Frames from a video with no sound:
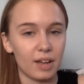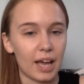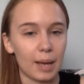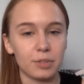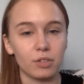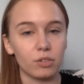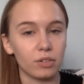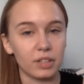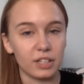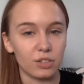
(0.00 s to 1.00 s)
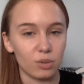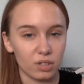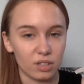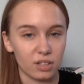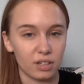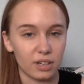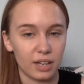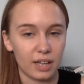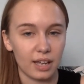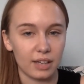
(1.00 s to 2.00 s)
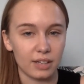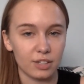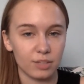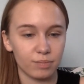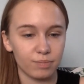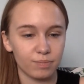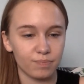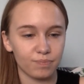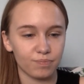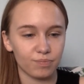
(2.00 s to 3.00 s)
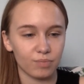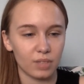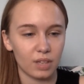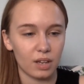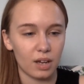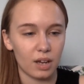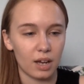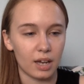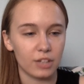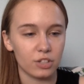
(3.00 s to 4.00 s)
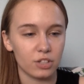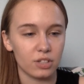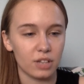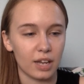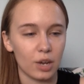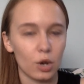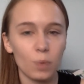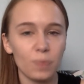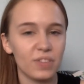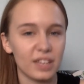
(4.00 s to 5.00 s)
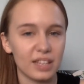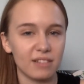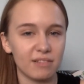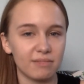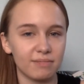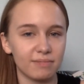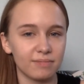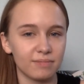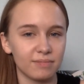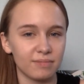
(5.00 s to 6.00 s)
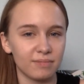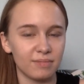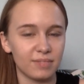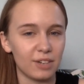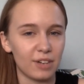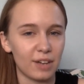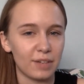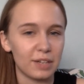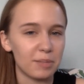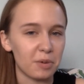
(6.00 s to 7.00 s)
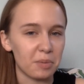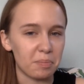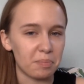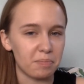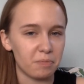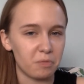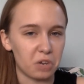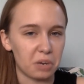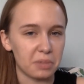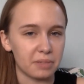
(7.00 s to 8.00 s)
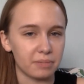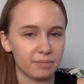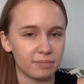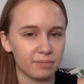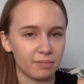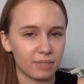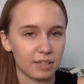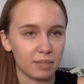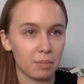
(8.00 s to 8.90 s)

absolutely adore her and I just I hope that they don't have any more drama like